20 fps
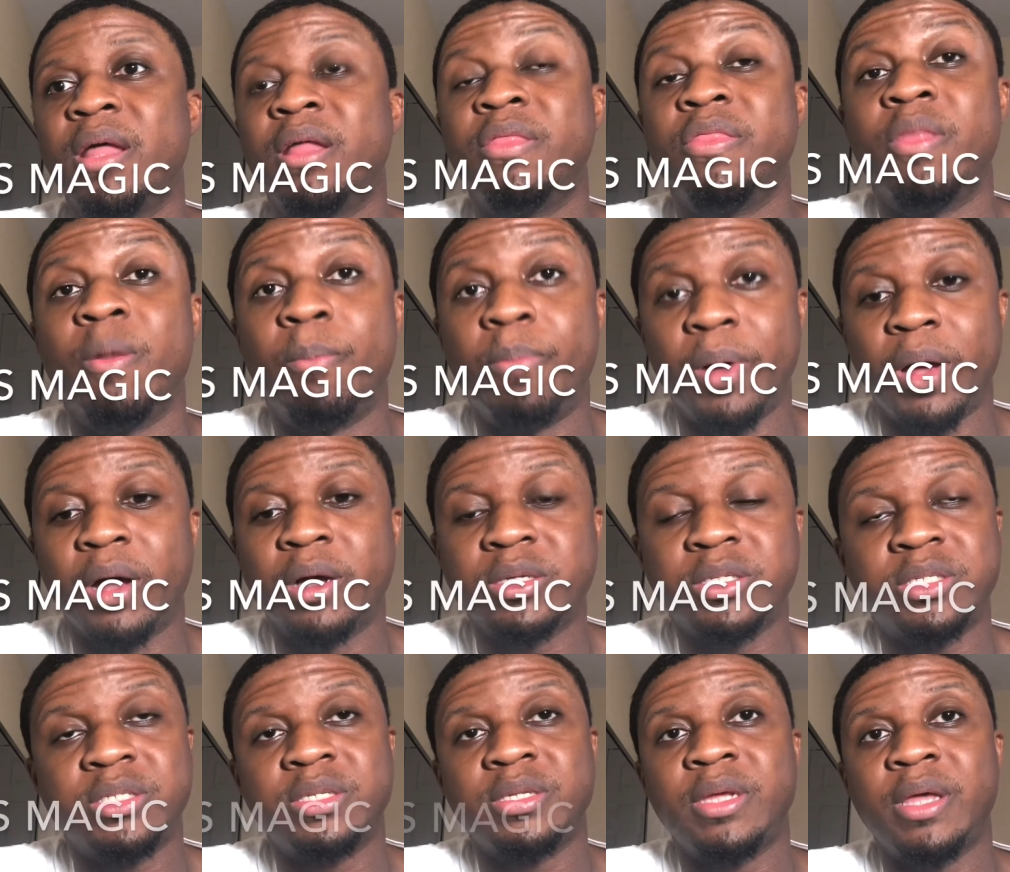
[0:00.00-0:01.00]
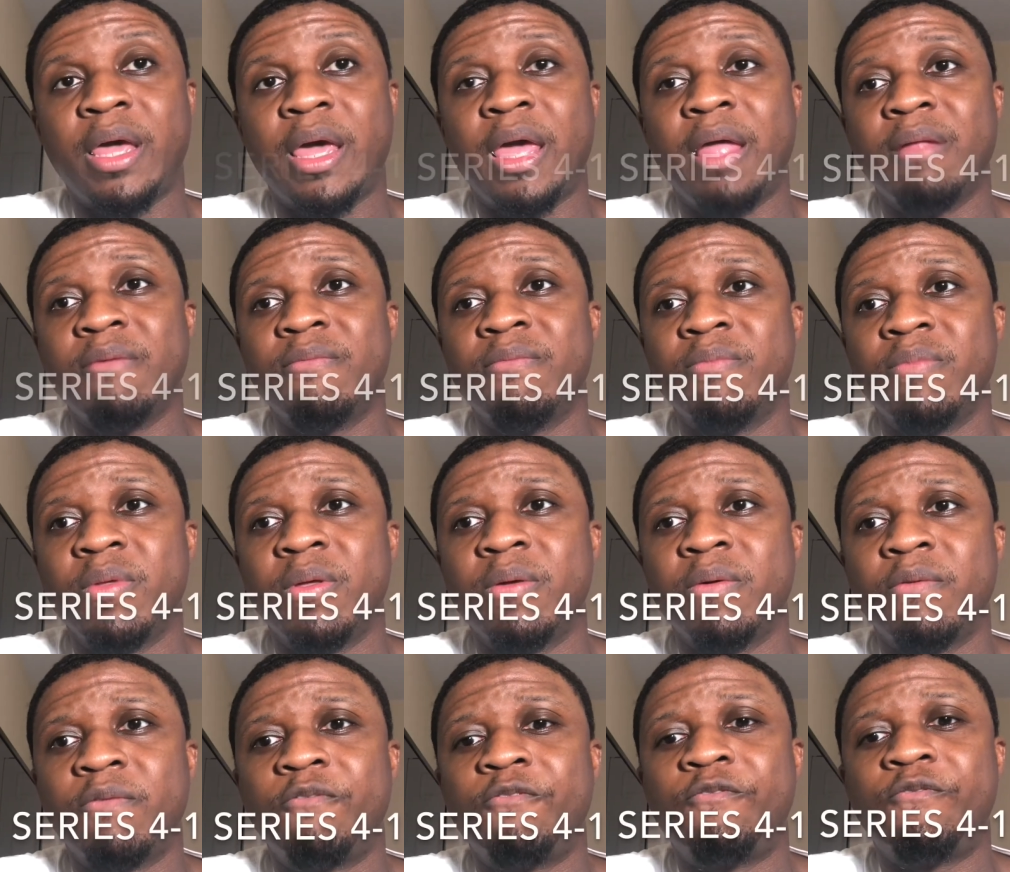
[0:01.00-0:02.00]
the Bucks in
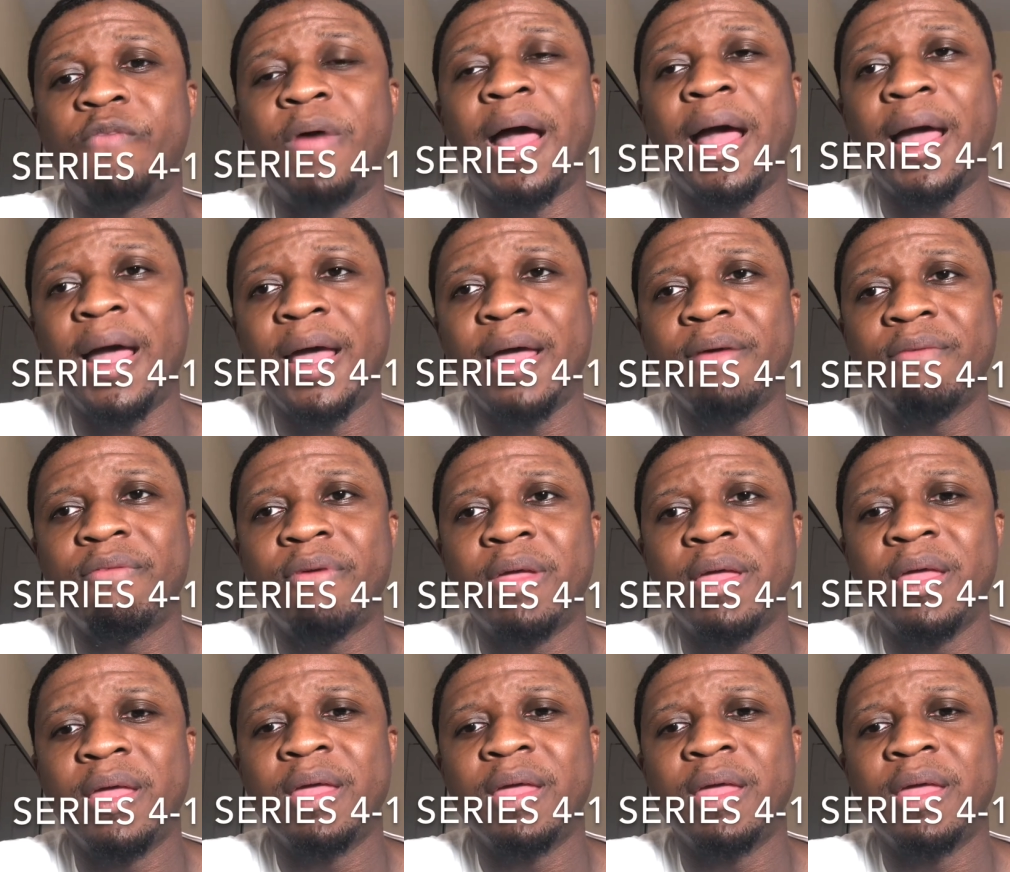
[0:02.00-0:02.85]
5.